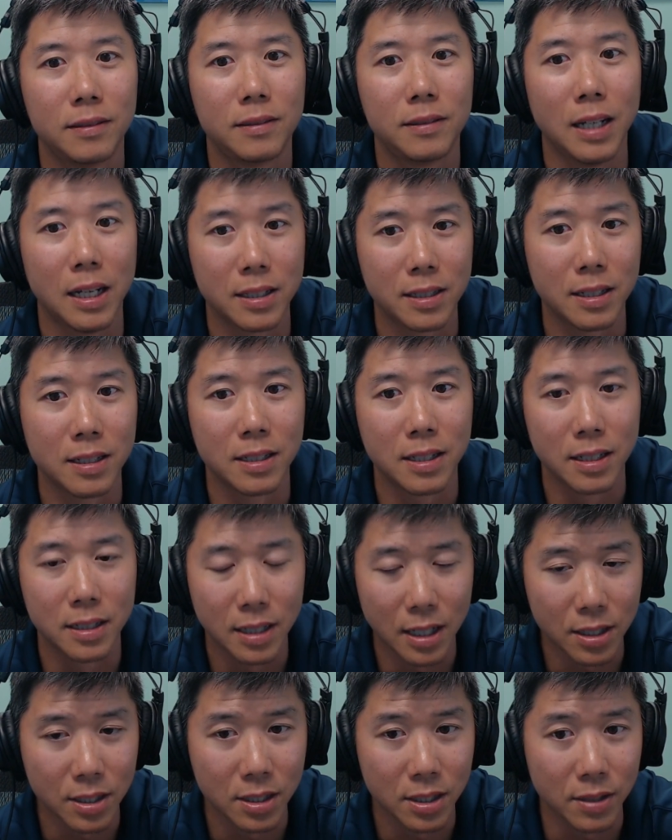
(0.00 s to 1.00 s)
dozens and
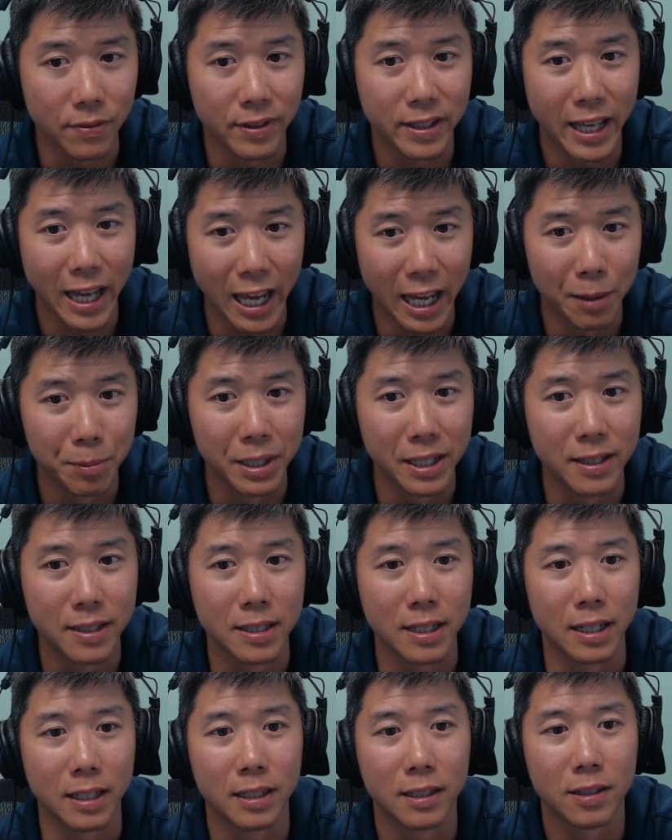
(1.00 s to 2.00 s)
dozens of
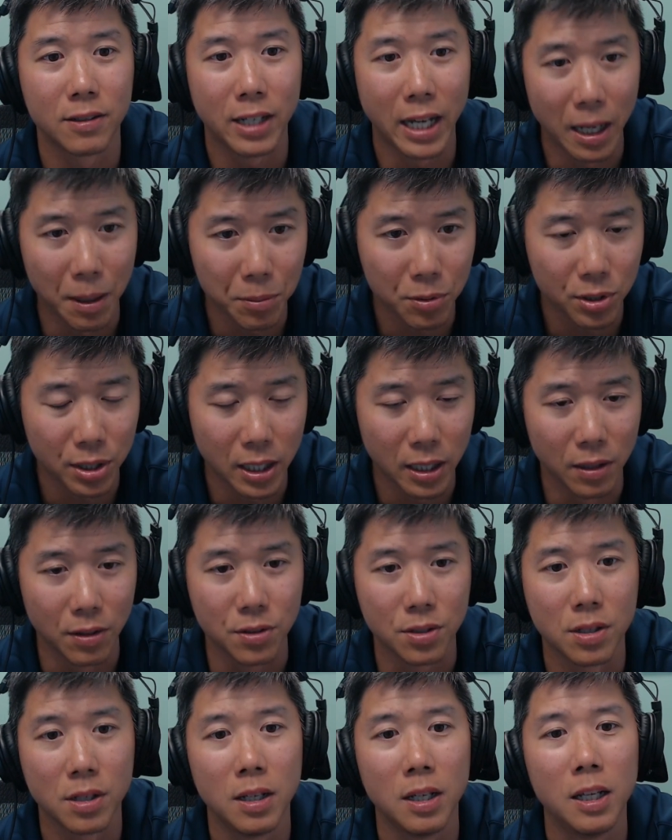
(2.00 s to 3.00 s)
cabins and
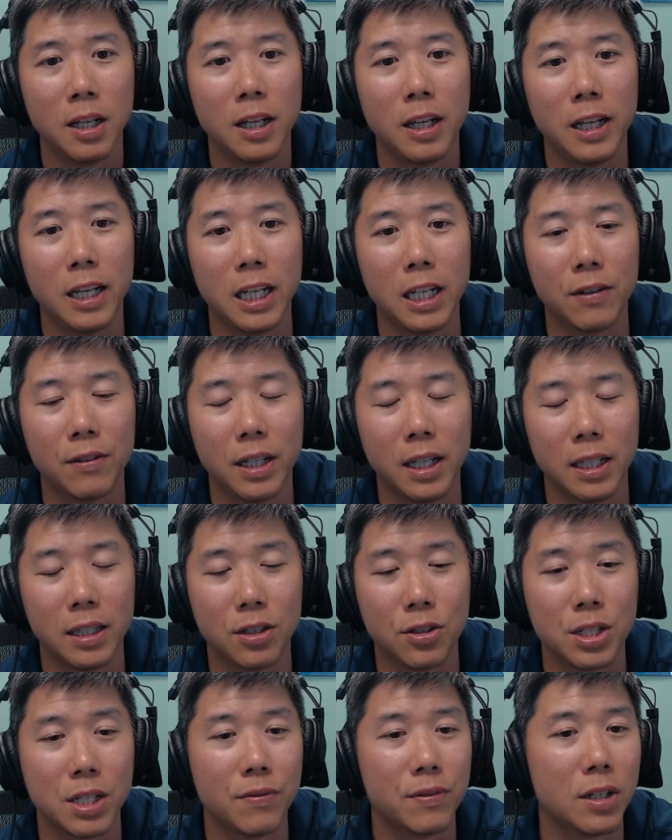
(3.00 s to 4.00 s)
campgrounds, and
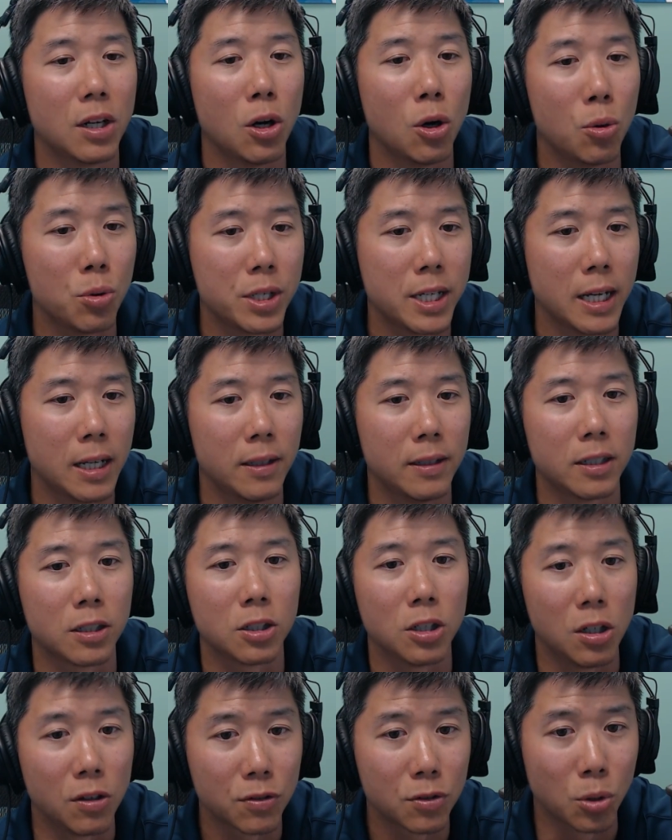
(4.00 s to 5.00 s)
there's even a hotel and a
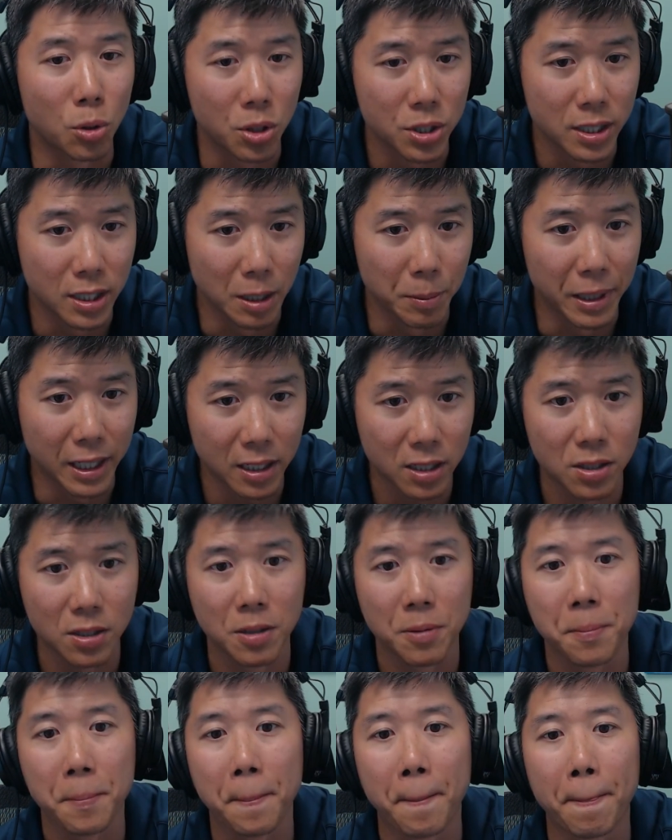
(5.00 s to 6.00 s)
golf course in the mix.
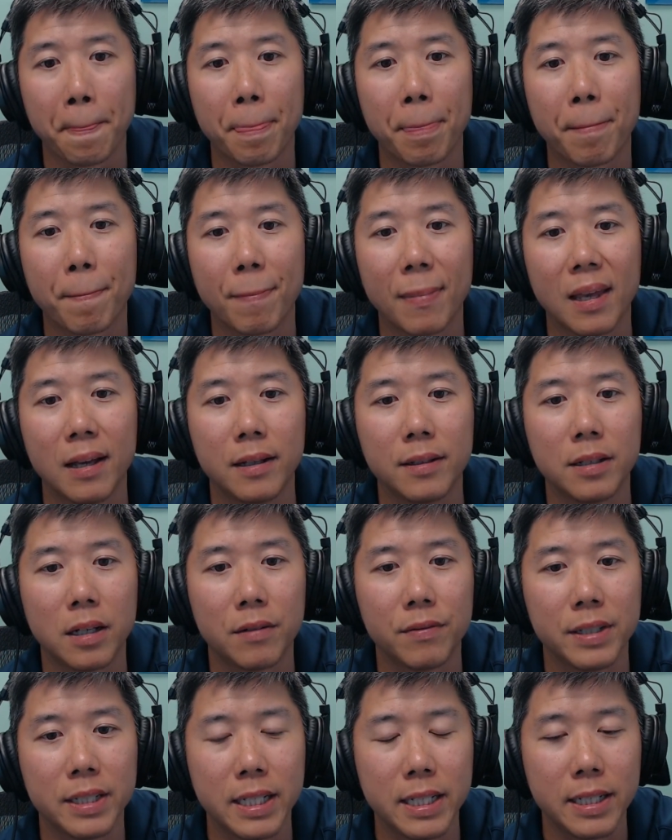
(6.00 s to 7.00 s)
Uh,
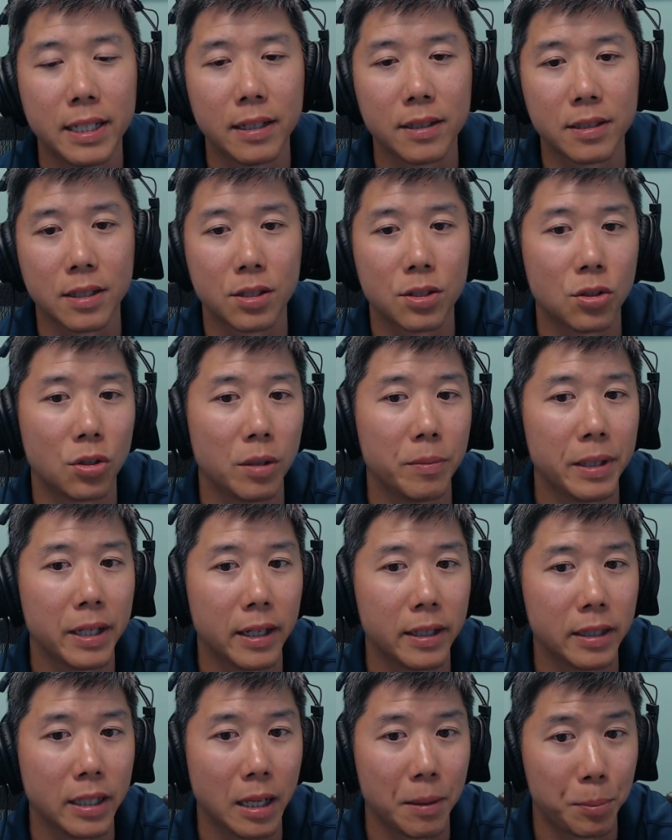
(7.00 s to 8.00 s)
details the story
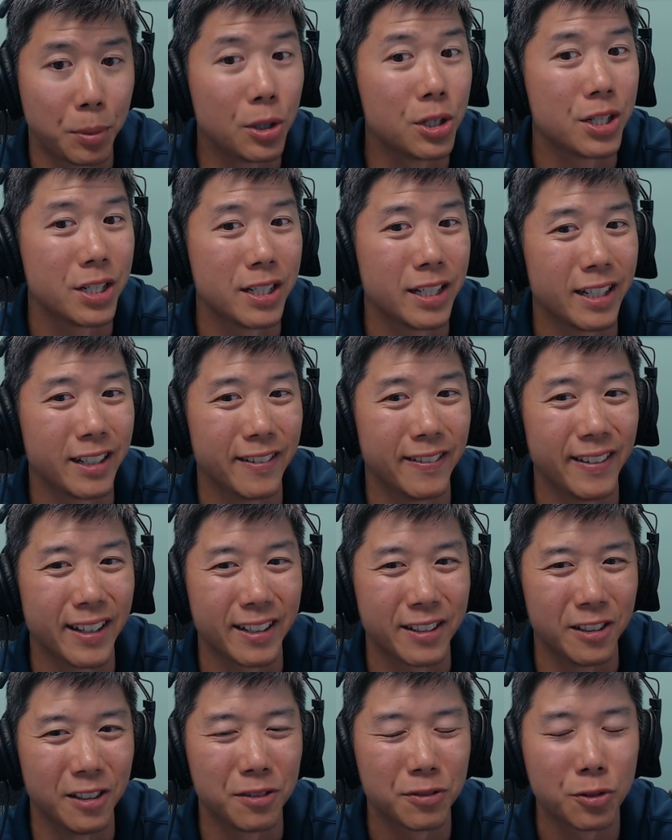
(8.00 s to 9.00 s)
behind that purchasing
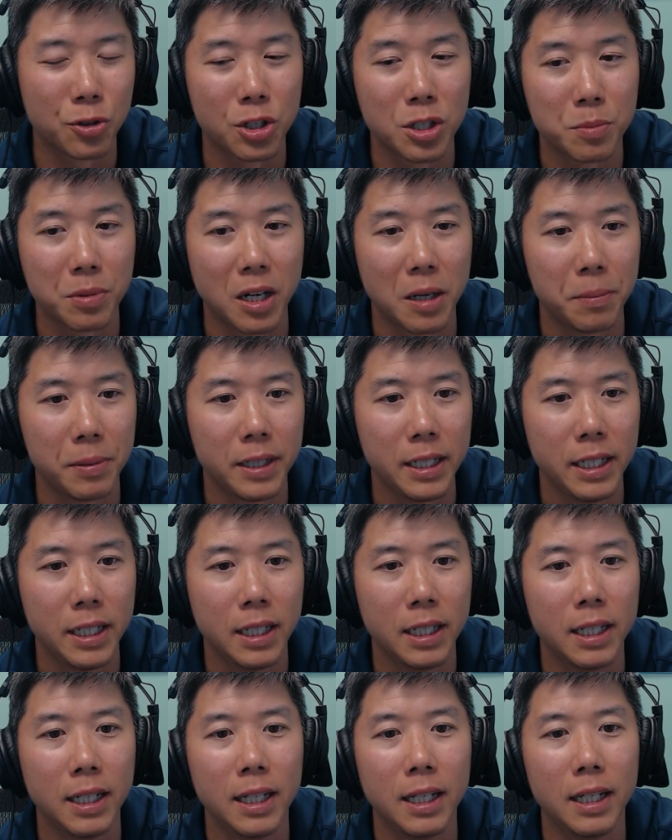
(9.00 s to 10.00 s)
that golf course property,
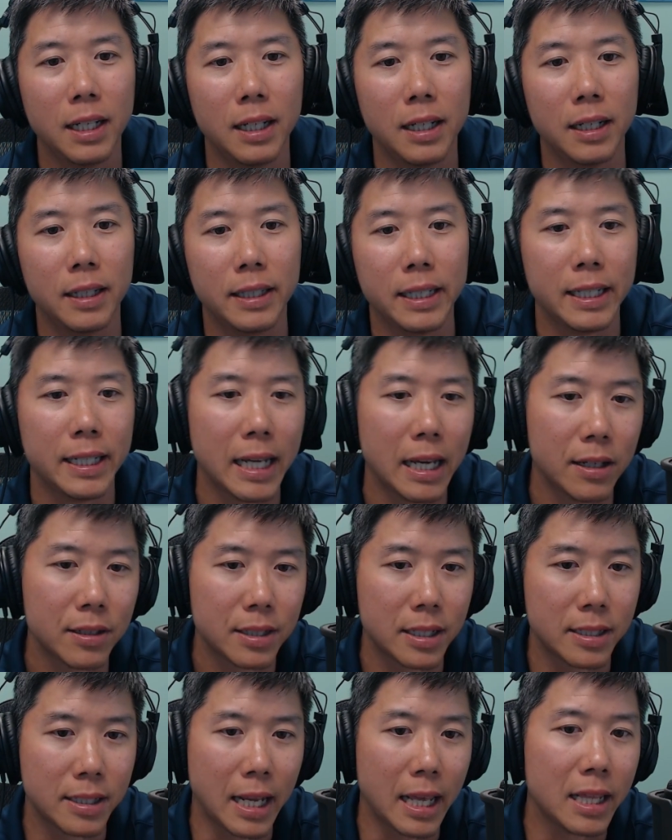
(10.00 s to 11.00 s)
uh, the
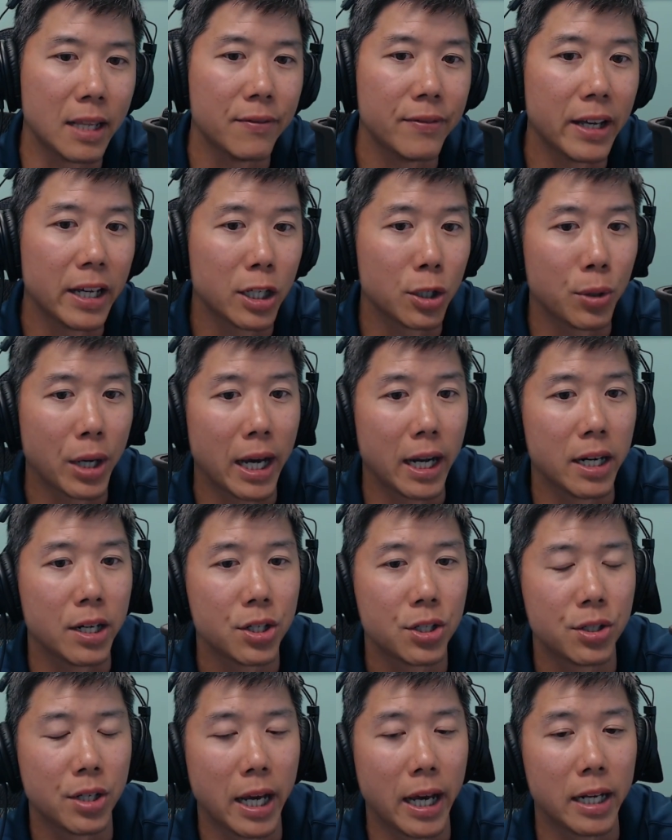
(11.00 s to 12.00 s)
analysis and the value
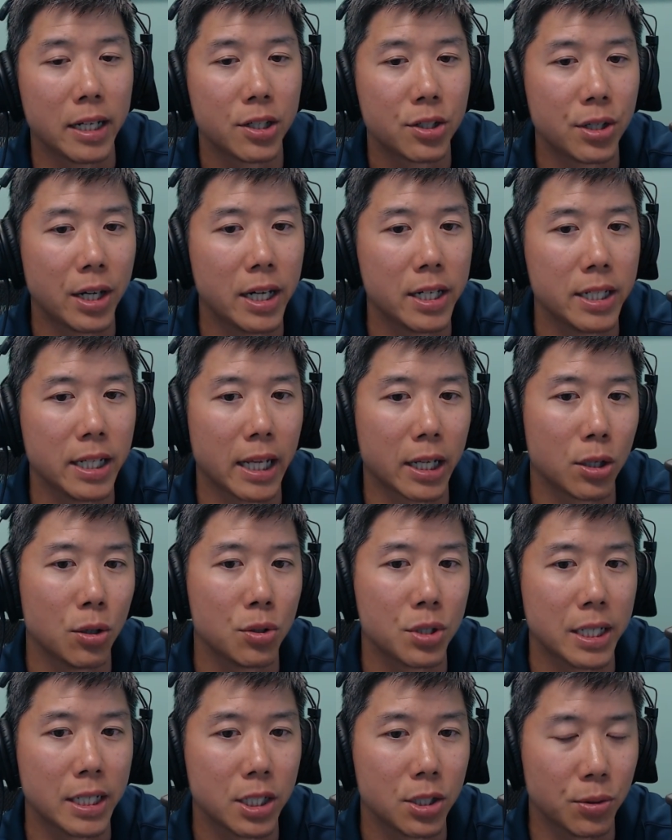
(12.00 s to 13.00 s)
add strategy that
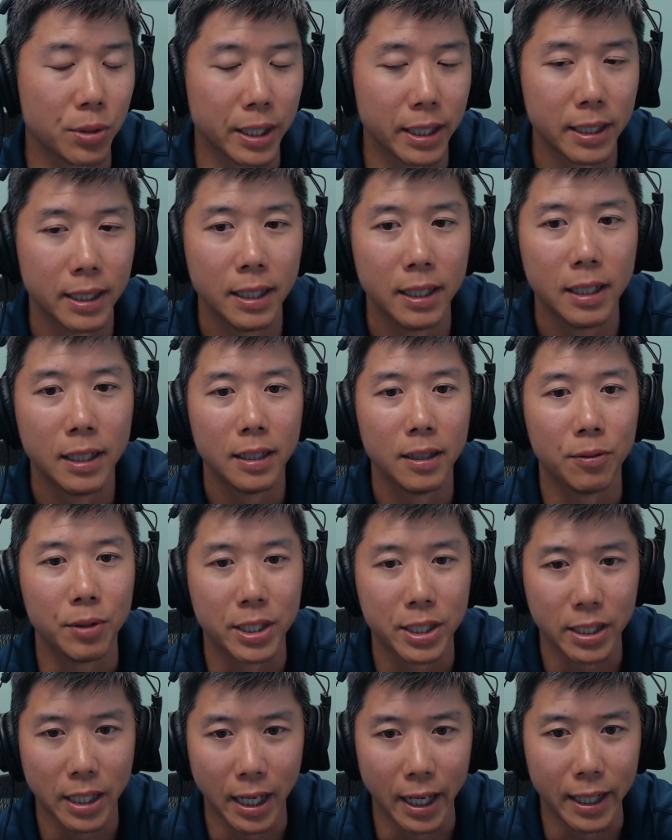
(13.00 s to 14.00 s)
goes into it,
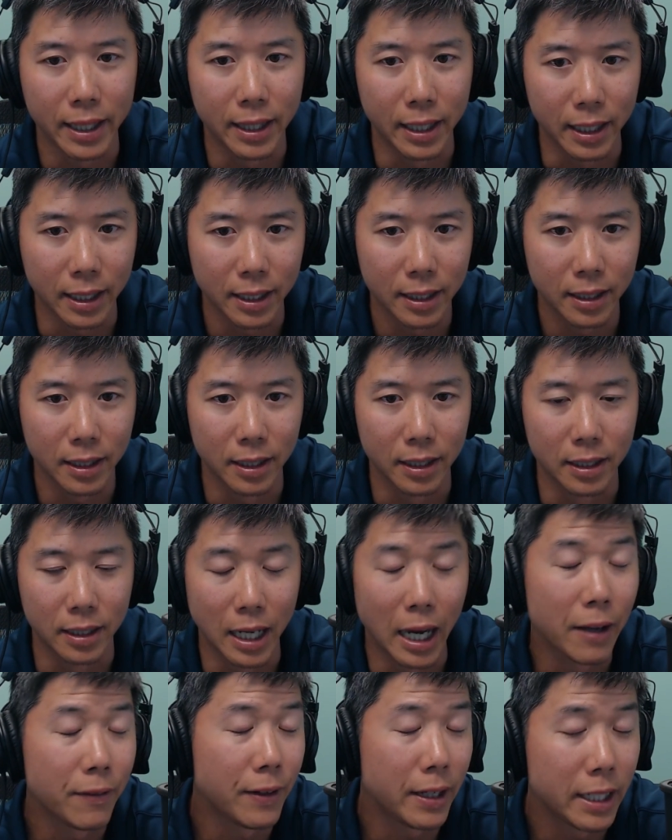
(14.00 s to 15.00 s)
which I think uh,
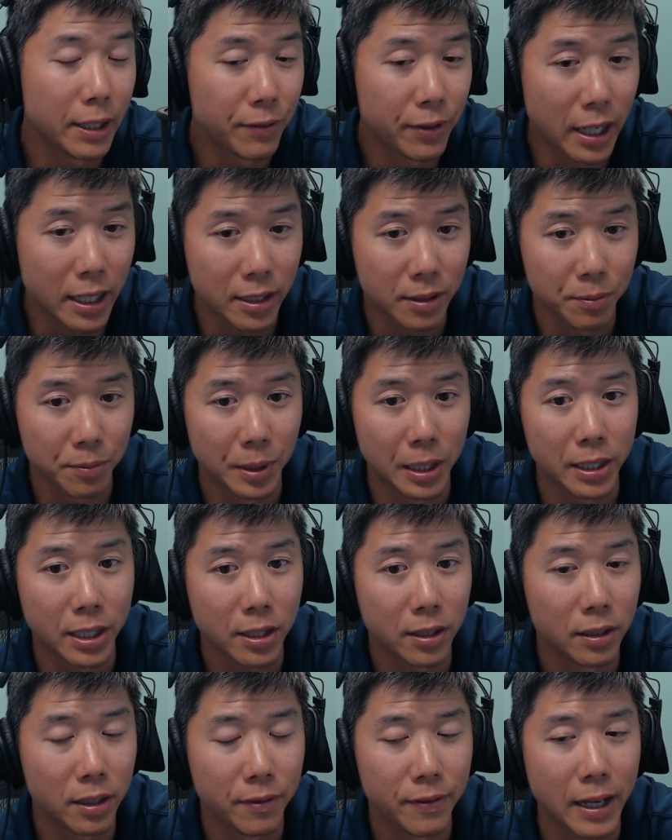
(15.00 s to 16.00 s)
I find it fa
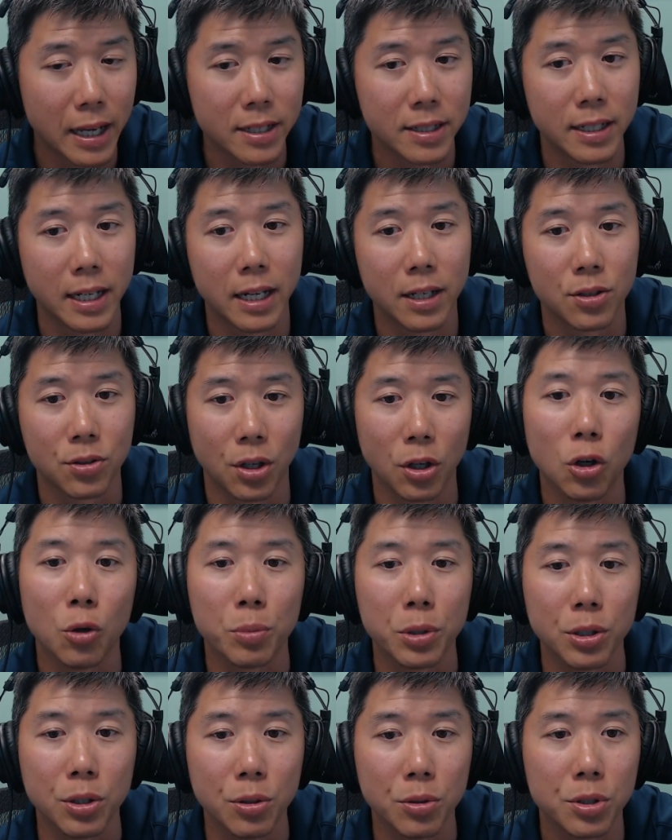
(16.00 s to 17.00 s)
particularly fascinating. So I
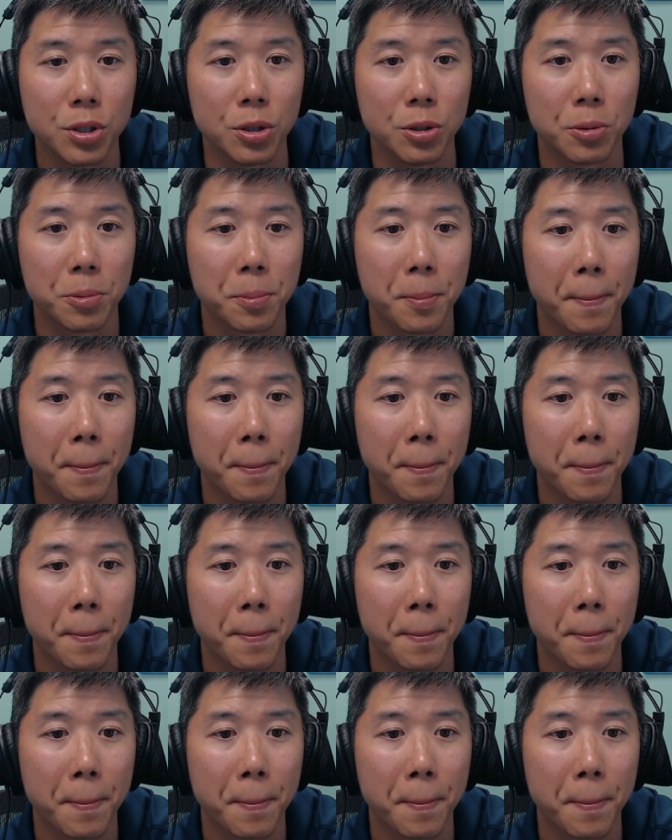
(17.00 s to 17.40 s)
hope you do too.